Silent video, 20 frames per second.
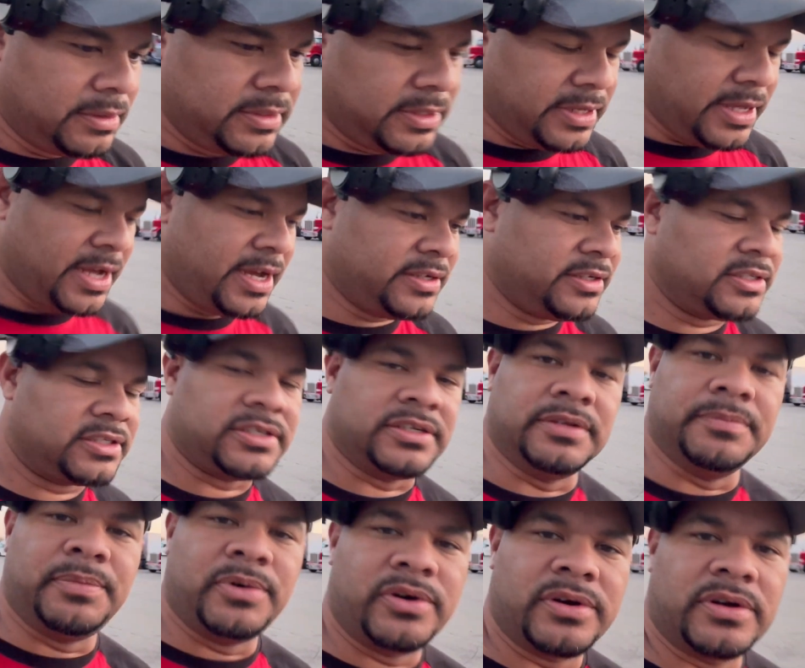Yeah, just on
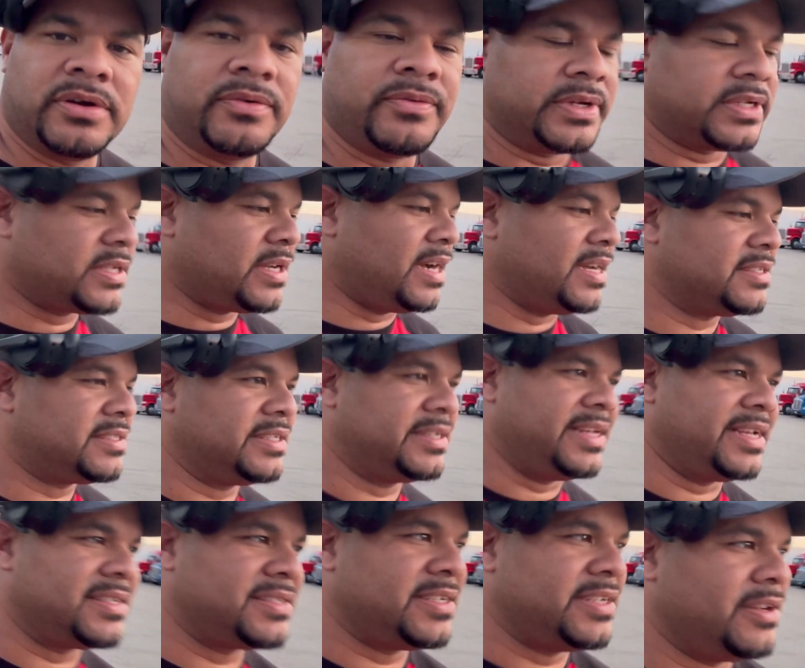the border of Wisconsin,
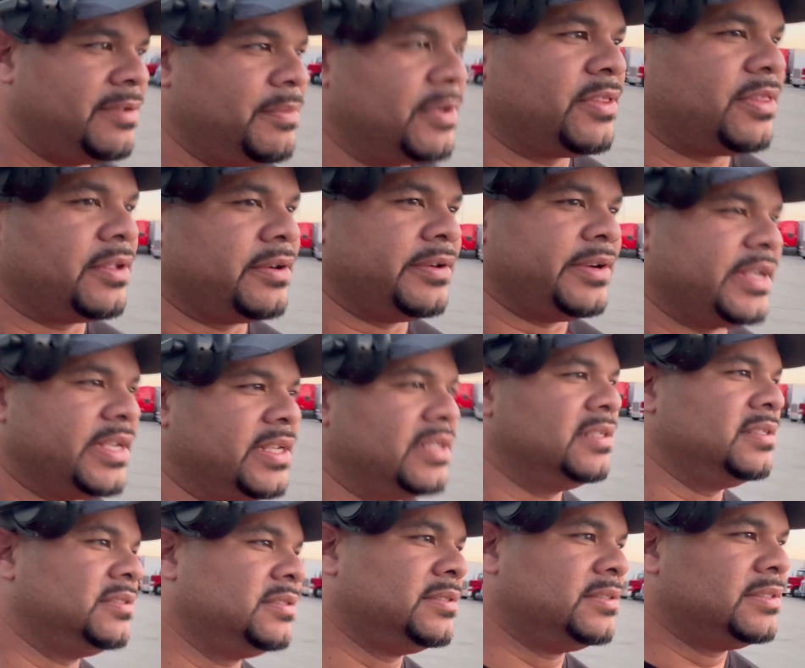exit number 3.
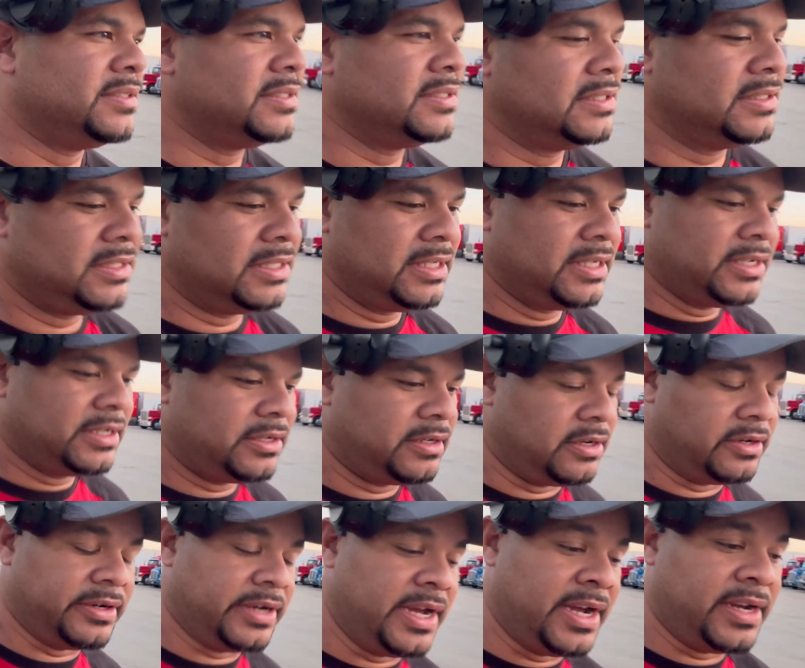
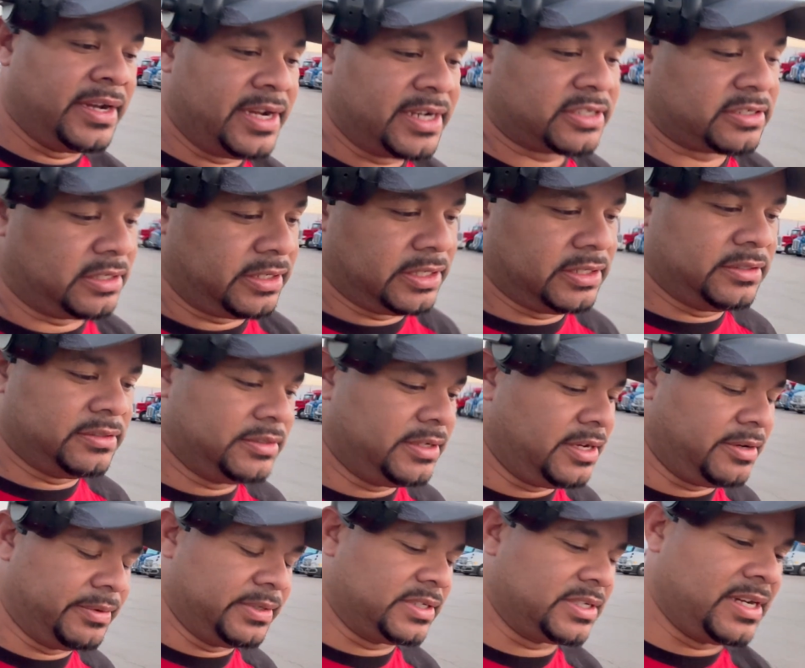Or not, actually,
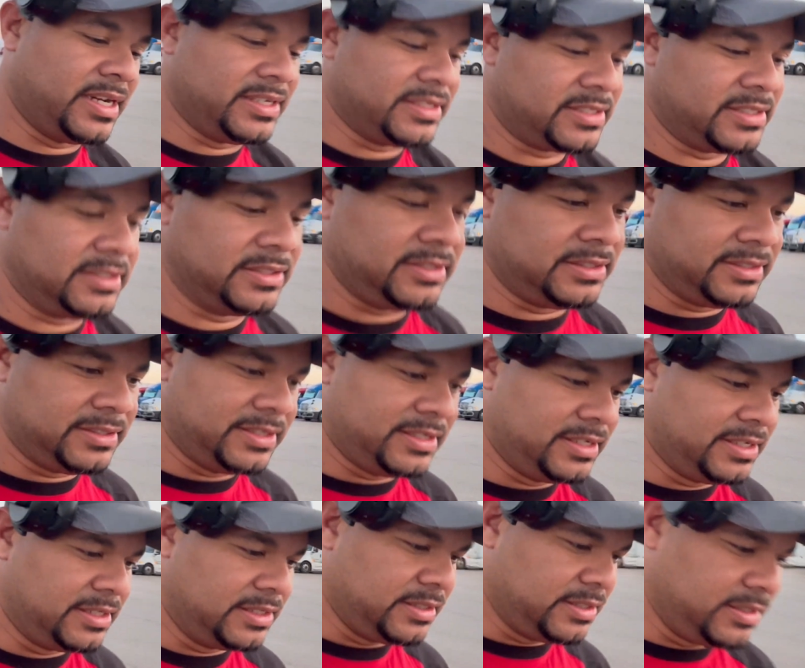not Wisconsin.
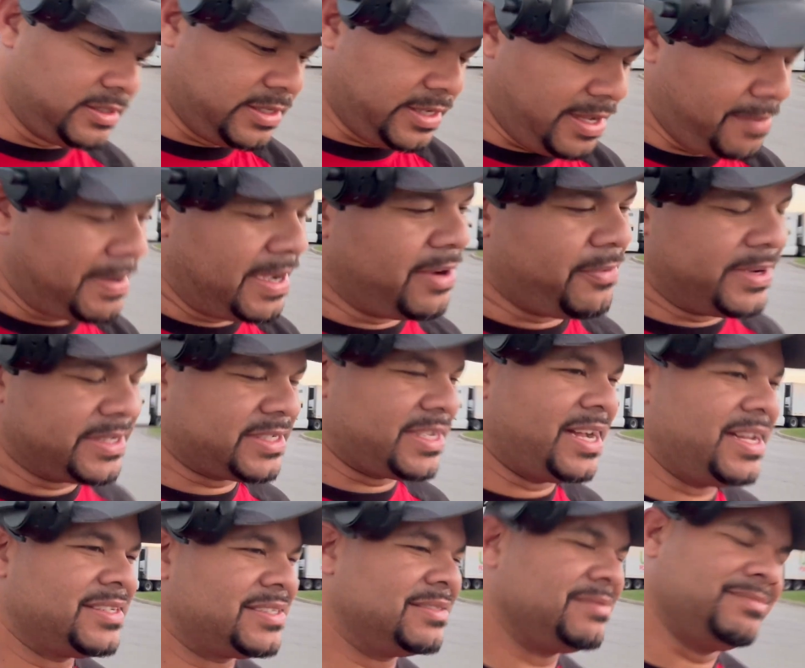Am I in
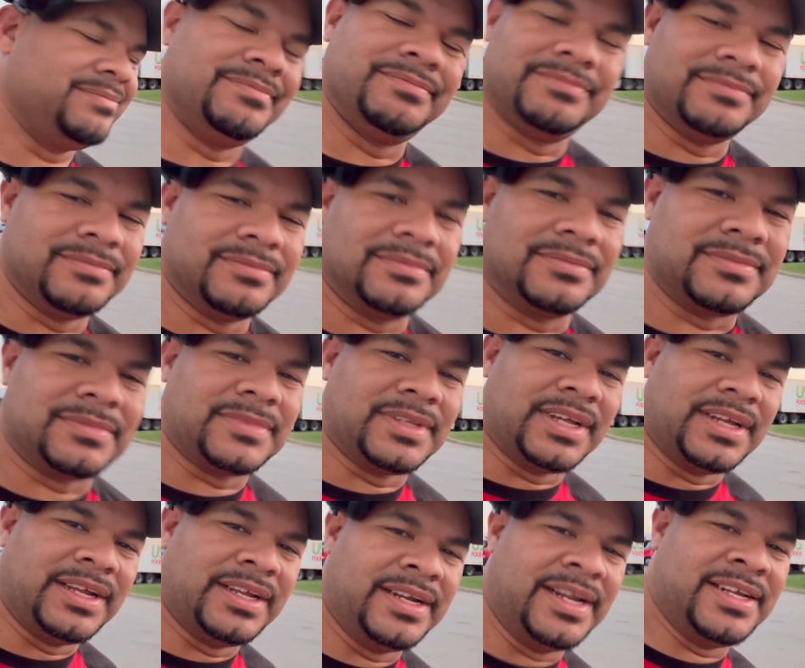Wisconsin?
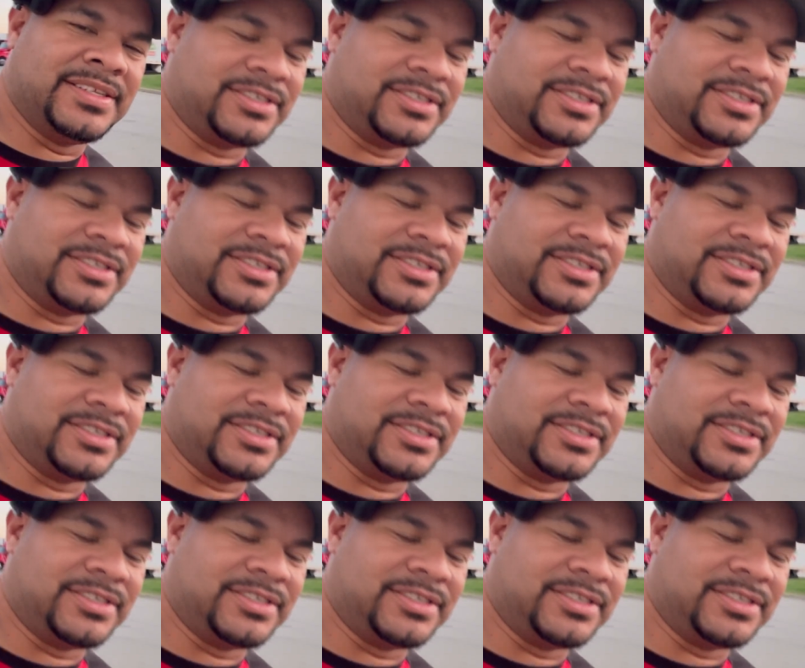Not